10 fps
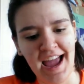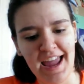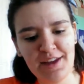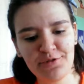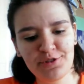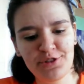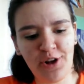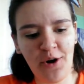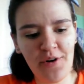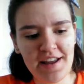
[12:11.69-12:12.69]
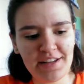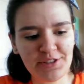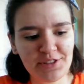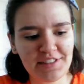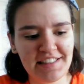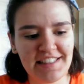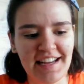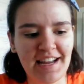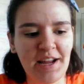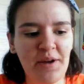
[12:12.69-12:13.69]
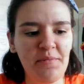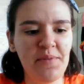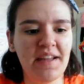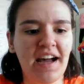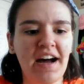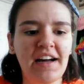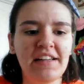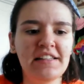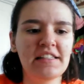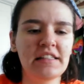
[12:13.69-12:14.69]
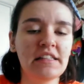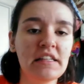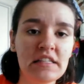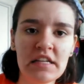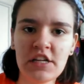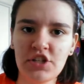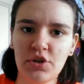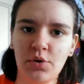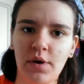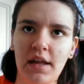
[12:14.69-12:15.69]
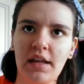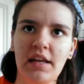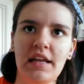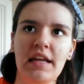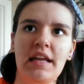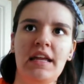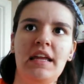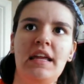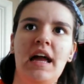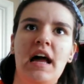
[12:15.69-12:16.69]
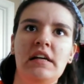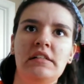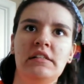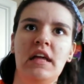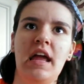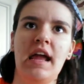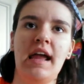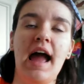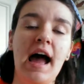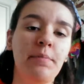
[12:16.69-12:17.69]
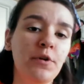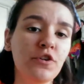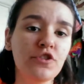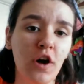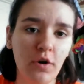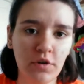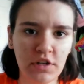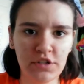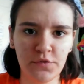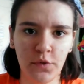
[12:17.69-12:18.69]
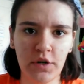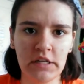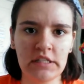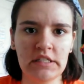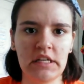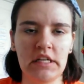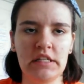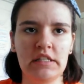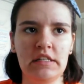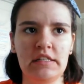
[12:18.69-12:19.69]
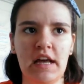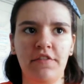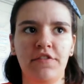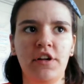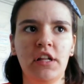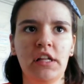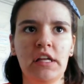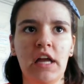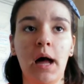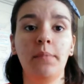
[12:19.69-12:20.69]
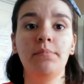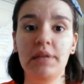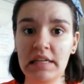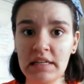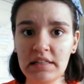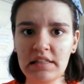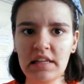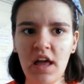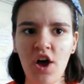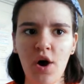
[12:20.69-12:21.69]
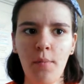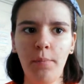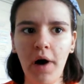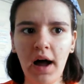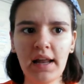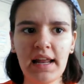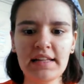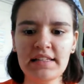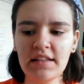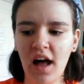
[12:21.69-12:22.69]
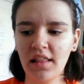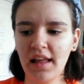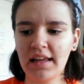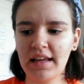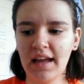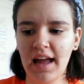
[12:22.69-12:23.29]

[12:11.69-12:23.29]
it was so interesting because listening to it, he has a happier tone in his voice. He's definitely upbeat, but it's not like